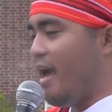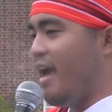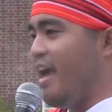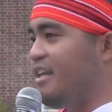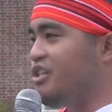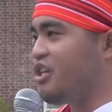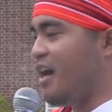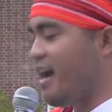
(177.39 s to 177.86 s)

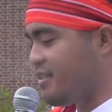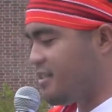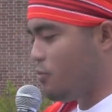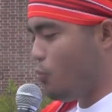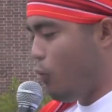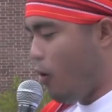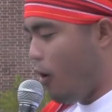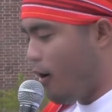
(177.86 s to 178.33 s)
A just
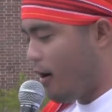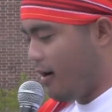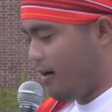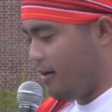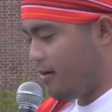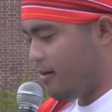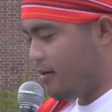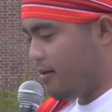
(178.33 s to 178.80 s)

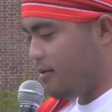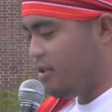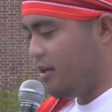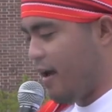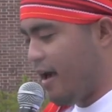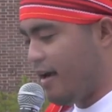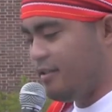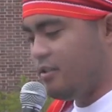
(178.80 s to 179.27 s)
war
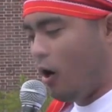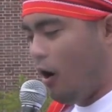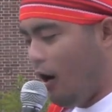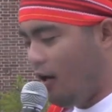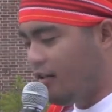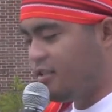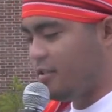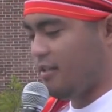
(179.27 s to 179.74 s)
to end
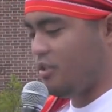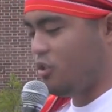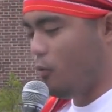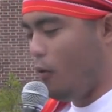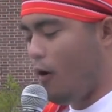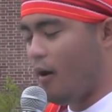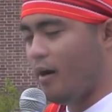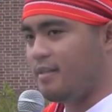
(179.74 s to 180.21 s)
all such
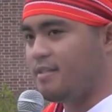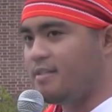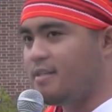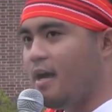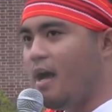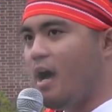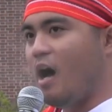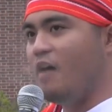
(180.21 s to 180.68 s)

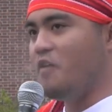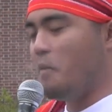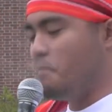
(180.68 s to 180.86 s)
wars of